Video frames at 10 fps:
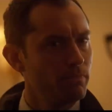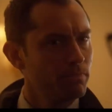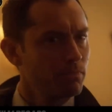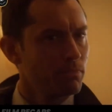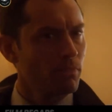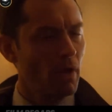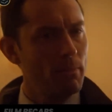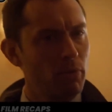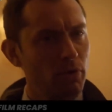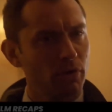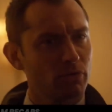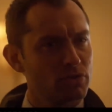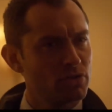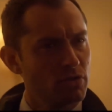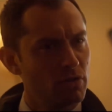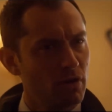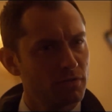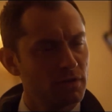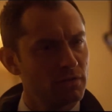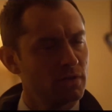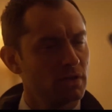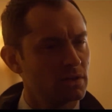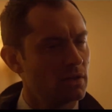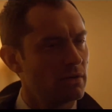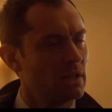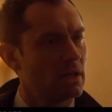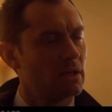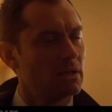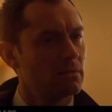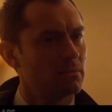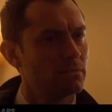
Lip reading: Jonathan then shares how Emily has been struggling mentally,